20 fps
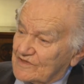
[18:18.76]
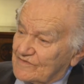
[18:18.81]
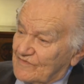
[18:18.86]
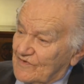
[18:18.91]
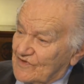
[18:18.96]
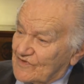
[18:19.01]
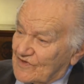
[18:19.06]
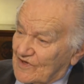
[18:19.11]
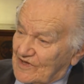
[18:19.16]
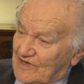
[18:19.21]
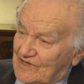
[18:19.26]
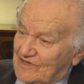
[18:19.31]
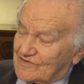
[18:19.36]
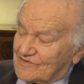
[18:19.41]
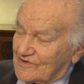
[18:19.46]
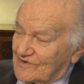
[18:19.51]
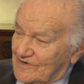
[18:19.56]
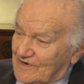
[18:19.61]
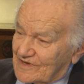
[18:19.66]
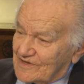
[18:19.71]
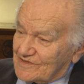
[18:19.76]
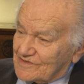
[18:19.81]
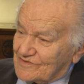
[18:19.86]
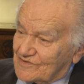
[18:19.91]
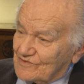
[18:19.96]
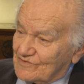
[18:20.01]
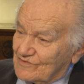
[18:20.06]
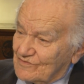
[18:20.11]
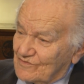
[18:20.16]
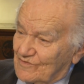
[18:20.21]
it with the internet
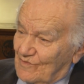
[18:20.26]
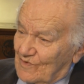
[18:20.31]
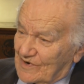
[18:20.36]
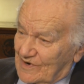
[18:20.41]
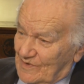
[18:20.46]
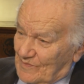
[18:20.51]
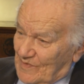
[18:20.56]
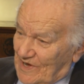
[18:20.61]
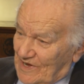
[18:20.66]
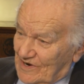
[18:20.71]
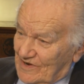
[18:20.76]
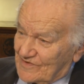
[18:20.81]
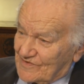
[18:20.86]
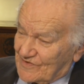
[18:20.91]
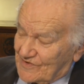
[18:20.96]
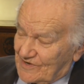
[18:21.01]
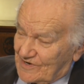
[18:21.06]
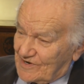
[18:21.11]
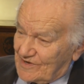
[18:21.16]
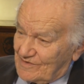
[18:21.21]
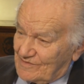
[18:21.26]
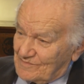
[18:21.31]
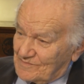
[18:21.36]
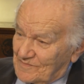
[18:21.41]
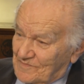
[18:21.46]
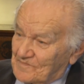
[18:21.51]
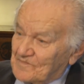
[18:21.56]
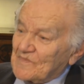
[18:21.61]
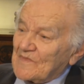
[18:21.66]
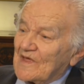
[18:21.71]
to Guatemala City.
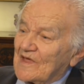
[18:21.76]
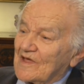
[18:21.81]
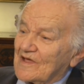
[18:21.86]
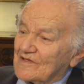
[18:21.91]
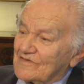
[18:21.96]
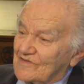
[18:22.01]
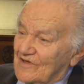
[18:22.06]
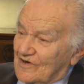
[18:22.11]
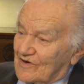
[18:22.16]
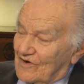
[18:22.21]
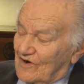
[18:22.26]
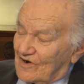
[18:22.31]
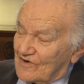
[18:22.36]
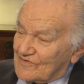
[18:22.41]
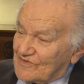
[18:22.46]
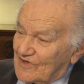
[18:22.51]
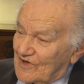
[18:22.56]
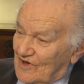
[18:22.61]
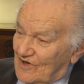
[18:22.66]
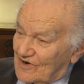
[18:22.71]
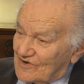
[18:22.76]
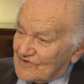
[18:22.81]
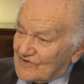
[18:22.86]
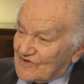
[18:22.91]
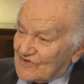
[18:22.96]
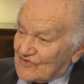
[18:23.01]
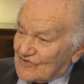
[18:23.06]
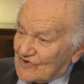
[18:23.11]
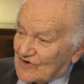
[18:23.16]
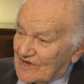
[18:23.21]
Mm -hmm. The
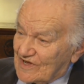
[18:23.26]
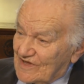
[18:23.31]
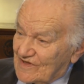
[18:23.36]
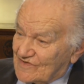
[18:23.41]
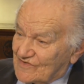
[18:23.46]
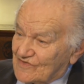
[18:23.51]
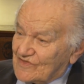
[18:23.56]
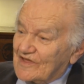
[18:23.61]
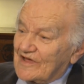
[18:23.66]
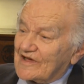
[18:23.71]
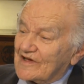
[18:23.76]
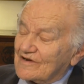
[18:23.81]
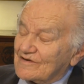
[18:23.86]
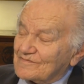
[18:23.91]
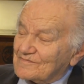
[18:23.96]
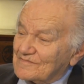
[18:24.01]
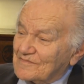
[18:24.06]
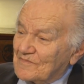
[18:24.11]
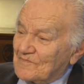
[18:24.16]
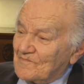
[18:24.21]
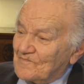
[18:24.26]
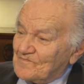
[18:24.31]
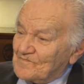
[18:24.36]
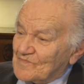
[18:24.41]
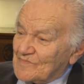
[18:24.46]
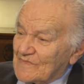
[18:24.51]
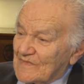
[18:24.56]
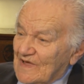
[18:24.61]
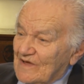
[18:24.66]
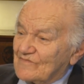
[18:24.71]
cardiologist reads there
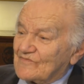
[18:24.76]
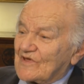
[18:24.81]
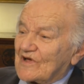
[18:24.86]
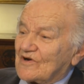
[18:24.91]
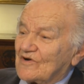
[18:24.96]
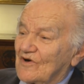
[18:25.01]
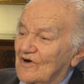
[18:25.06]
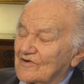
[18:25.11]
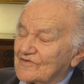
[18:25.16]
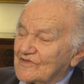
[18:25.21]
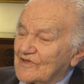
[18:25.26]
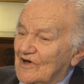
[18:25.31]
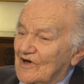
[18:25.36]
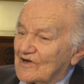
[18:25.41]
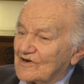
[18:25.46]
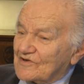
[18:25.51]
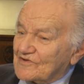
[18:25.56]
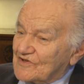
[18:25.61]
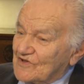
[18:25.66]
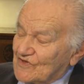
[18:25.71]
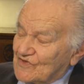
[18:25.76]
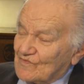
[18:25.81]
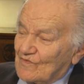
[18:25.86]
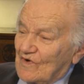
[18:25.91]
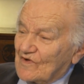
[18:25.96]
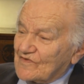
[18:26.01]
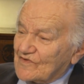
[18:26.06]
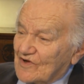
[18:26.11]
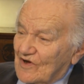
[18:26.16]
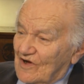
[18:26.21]
if the cardiologist
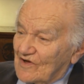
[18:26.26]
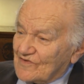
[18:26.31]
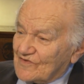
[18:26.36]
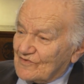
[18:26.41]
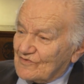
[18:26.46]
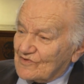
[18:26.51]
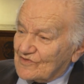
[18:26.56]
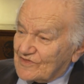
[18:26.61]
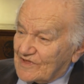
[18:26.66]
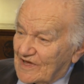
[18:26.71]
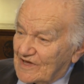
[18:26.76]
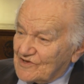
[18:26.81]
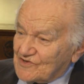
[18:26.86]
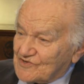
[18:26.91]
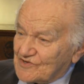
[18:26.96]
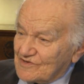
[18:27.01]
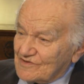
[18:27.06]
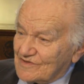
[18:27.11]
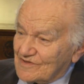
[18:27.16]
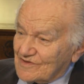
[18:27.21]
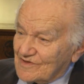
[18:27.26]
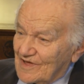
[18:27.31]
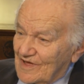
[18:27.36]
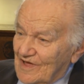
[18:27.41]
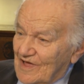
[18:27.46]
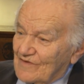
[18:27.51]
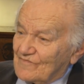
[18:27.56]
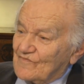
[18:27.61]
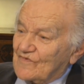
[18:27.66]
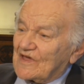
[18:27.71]
wants consultation,
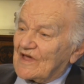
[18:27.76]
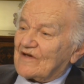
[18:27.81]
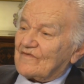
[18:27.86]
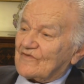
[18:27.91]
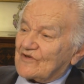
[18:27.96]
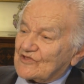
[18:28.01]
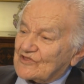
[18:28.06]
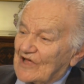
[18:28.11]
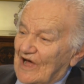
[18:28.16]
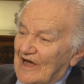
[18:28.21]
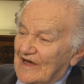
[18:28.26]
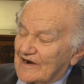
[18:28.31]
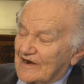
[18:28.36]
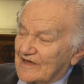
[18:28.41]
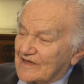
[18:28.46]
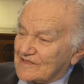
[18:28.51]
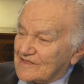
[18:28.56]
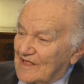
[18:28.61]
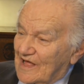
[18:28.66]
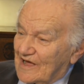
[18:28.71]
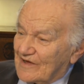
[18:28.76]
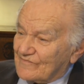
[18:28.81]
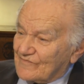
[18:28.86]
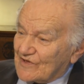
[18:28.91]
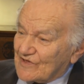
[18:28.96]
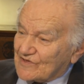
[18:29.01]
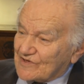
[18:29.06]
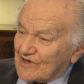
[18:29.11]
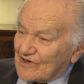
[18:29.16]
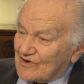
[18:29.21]
we have a direct line
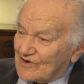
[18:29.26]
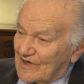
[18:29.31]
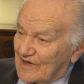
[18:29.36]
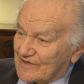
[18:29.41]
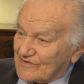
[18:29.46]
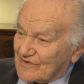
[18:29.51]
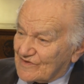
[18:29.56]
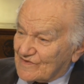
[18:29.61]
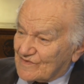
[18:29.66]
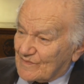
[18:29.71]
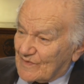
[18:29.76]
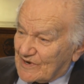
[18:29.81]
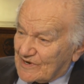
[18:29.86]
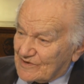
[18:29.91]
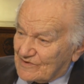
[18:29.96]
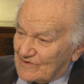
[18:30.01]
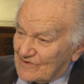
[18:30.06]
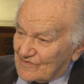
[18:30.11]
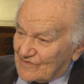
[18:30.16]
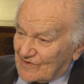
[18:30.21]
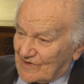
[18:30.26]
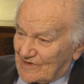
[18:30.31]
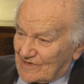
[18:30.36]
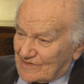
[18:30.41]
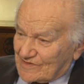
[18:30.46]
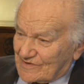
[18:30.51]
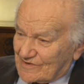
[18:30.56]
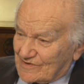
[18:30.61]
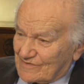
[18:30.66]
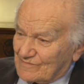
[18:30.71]
with Carolinas Medical
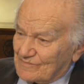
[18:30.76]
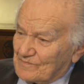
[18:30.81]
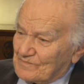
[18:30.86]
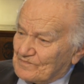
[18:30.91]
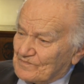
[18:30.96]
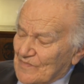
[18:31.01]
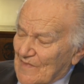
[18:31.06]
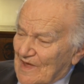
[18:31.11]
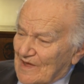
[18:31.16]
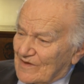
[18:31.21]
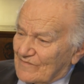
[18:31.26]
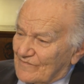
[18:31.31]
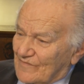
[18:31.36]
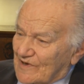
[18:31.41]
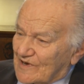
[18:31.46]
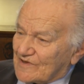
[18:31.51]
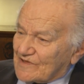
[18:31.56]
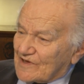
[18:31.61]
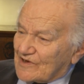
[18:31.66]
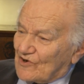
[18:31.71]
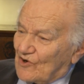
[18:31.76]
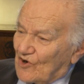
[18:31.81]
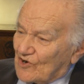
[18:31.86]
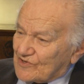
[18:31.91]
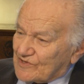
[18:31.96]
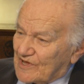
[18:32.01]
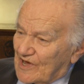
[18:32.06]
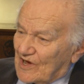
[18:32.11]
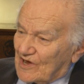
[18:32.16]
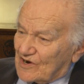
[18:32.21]
Center, wow. where the
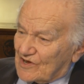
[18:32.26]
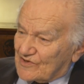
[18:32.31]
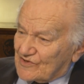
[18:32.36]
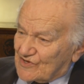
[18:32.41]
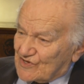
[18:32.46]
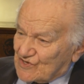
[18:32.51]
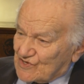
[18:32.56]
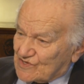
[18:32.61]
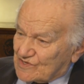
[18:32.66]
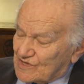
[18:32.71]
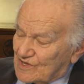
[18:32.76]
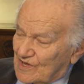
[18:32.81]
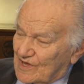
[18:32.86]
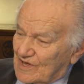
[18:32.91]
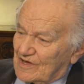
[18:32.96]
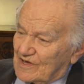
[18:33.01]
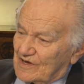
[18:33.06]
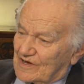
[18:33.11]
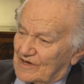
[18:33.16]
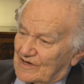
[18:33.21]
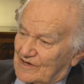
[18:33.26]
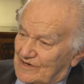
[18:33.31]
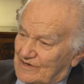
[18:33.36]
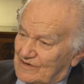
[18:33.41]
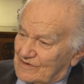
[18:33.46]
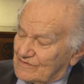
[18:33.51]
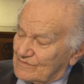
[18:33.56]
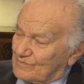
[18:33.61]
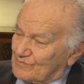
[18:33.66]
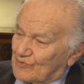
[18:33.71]
cardiologist
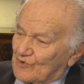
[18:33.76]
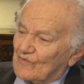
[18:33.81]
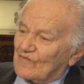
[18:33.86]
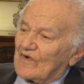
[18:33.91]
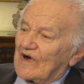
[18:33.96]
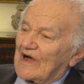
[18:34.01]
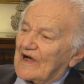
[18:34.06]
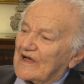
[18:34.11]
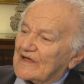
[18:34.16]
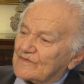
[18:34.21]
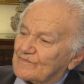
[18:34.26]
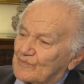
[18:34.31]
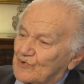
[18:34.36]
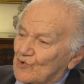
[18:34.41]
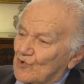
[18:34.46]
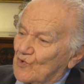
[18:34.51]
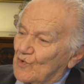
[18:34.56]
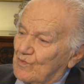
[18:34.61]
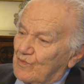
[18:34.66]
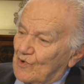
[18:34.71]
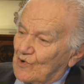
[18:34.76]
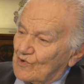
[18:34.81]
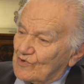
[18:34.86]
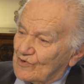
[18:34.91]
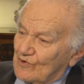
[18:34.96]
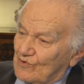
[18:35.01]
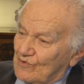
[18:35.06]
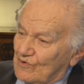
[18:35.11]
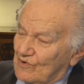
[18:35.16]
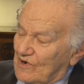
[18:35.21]
uh, provide pro
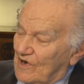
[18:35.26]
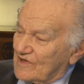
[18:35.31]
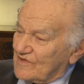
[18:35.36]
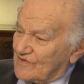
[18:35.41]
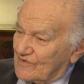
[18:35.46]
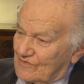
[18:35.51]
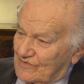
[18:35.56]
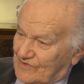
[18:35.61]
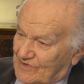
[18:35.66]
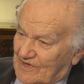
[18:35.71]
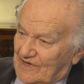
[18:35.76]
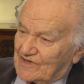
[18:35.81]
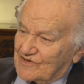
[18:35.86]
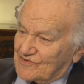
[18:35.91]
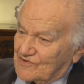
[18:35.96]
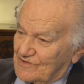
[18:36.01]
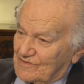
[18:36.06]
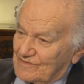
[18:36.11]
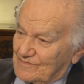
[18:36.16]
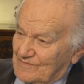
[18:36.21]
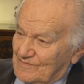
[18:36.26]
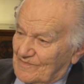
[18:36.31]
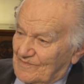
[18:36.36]
bono consultation.